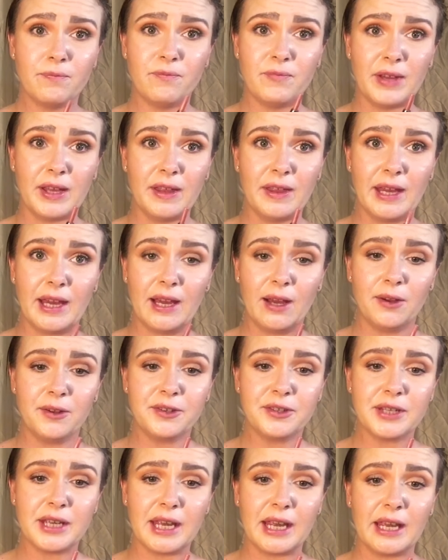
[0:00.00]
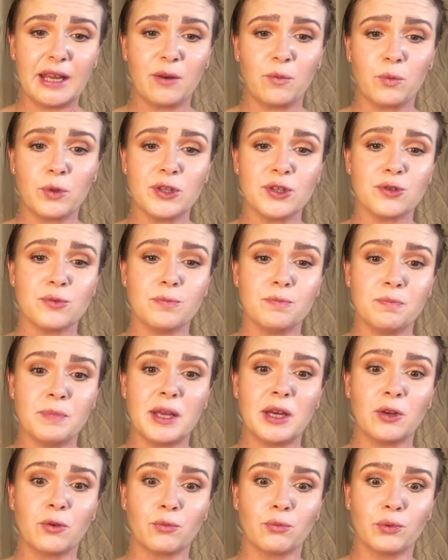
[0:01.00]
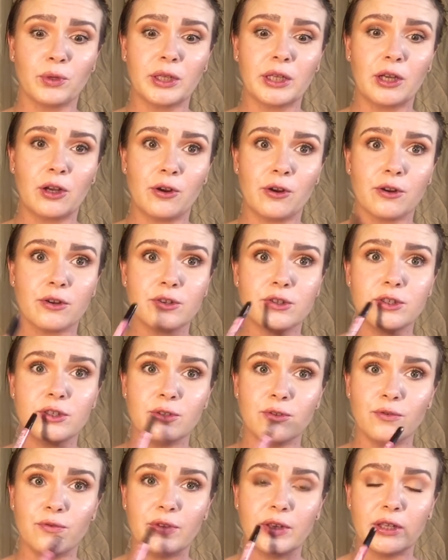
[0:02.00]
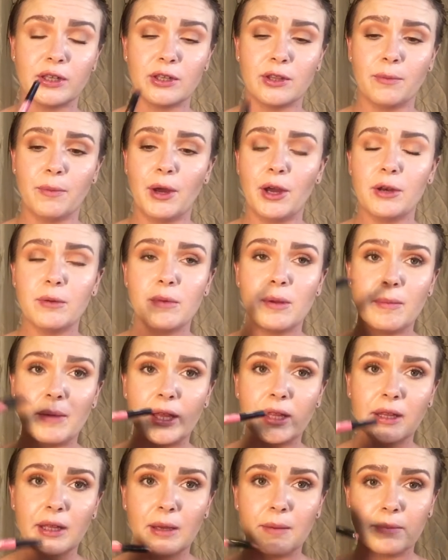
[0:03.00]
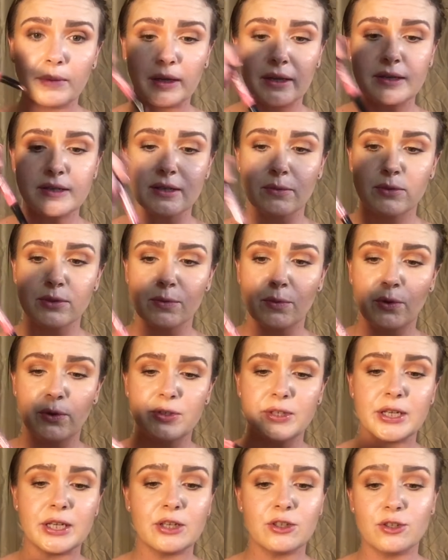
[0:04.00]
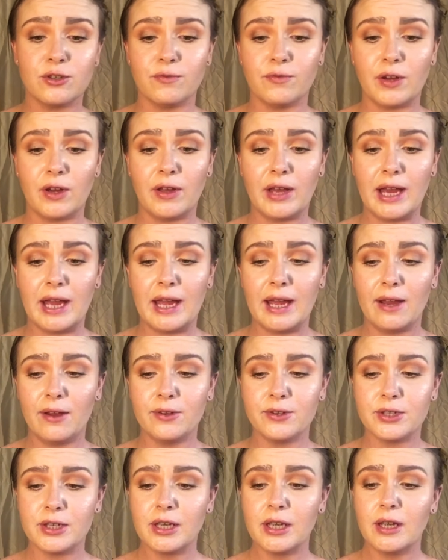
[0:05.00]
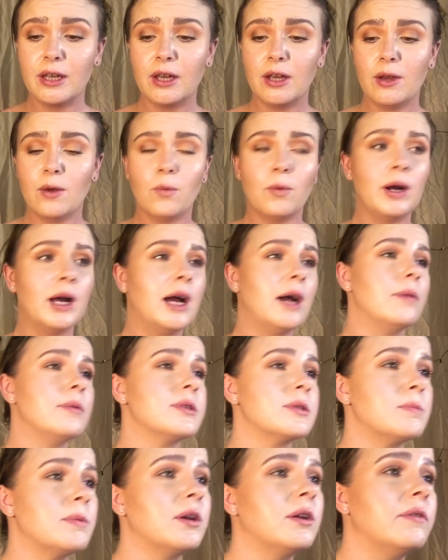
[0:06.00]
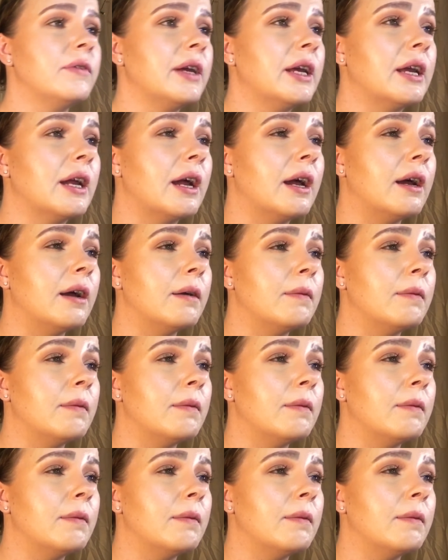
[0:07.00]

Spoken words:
fell out and made it really hard to fill in the bottom of my lip because it was wanting to fall out while I was moving.